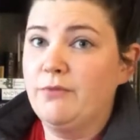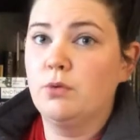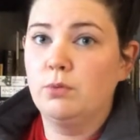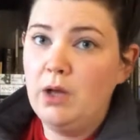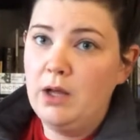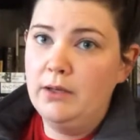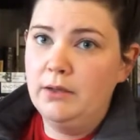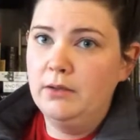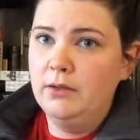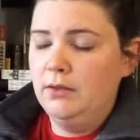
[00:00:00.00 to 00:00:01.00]
to
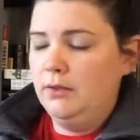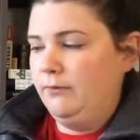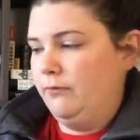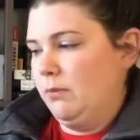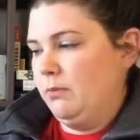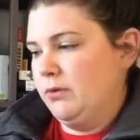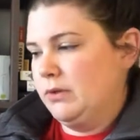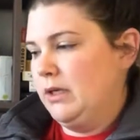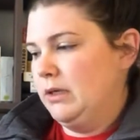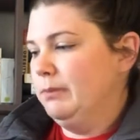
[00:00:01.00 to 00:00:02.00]
run from those
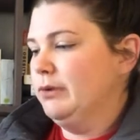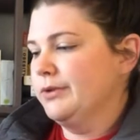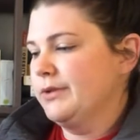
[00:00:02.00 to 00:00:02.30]
animals.